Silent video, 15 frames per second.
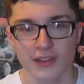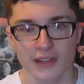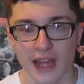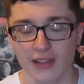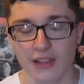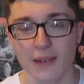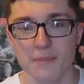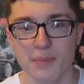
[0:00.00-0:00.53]

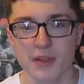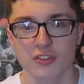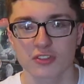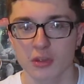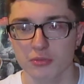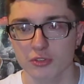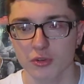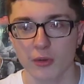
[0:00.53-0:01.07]
Not let be
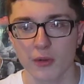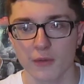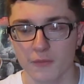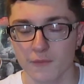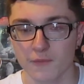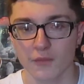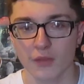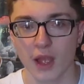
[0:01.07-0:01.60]
some sort
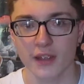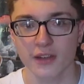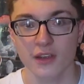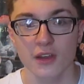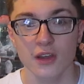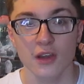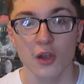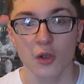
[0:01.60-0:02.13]
of like
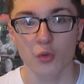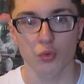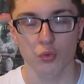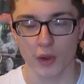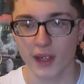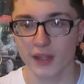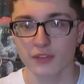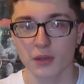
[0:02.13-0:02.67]

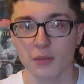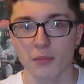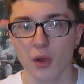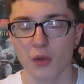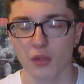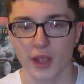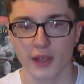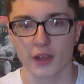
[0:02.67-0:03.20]
random
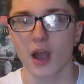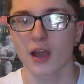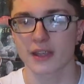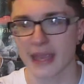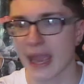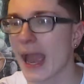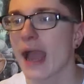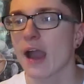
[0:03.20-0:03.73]
like a
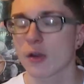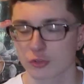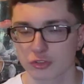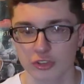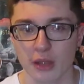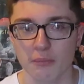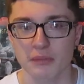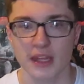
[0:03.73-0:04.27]
cat or
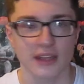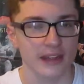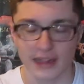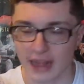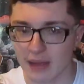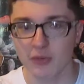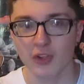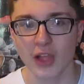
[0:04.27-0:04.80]
something
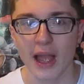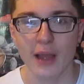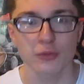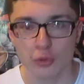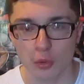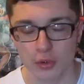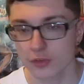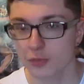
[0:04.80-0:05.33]
and have a loud
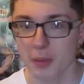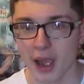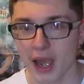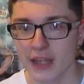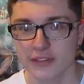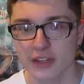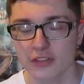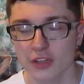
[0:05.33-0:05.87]
noise
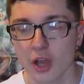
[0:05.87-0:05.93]
behind it.